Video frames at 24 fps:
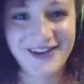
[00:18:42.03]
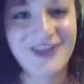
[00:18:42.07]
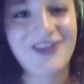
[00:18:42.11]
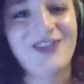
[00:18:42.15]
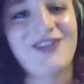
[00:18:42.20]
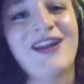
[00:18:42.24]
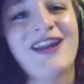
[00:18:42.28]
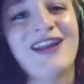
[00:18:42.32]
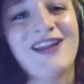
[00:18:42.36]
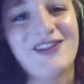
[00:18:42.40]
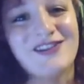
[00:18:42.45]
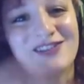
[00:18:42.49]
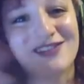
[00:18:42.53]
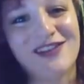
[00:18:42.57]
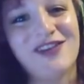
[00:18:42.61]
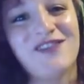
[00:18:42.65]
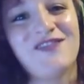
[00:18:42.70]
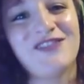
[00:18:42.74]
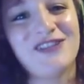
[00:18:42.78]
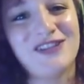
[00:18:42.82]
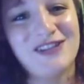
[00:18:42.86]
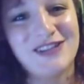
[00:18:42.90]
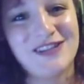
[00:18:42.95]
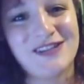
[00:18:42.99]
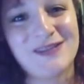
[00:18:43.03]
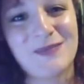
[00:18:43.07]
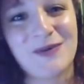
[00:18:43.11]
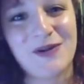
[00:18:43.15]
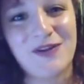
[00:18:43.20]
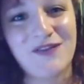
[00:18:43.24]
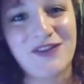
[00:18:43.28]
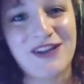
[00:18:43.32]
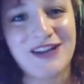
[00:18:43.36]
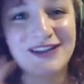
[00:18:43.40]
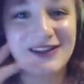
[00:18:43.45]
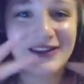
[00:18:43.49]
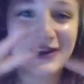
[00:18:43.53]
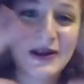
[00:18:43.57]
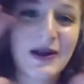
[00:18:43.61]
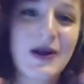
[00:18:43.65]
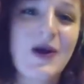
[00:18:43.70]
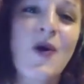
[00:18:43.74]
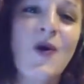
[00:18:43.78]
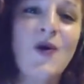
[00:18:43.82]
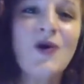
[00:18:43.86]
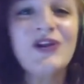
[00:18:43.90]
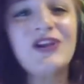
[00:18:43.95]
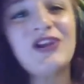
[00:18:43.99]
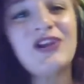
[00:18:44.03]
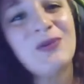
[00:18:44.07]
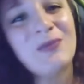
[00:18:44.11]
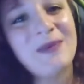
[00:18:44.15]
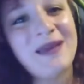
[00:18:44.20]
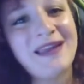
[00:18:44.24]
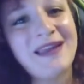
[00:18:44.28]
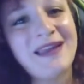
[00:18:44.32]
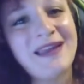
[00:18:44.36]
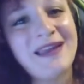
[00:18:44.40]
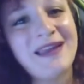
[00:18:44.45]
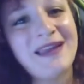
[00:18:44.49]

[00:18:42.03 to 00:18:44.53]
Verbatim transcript: create yourself into this perfect like whole human